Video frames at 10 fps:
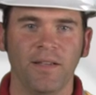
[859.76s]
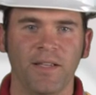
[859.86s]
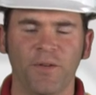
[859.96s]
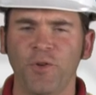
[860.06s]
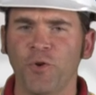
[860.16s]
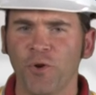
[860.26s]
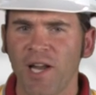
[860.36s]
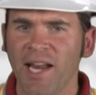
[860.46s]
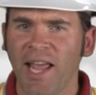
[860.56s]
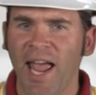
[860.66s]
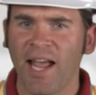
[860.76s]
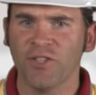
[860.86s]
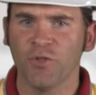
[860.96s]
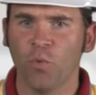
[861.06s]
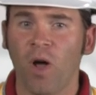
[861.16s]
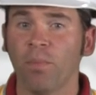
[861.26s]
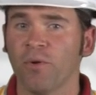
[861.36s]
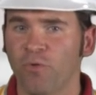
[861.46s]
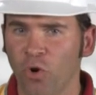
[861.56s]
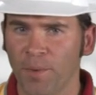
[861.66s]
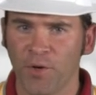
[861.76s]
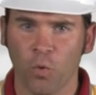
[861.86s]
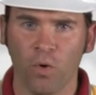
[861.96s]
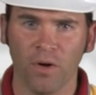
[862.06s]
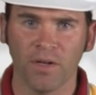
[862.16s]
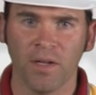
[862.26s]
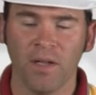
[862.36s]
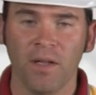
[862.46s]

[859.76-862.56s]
If you create a hazard while performing your work,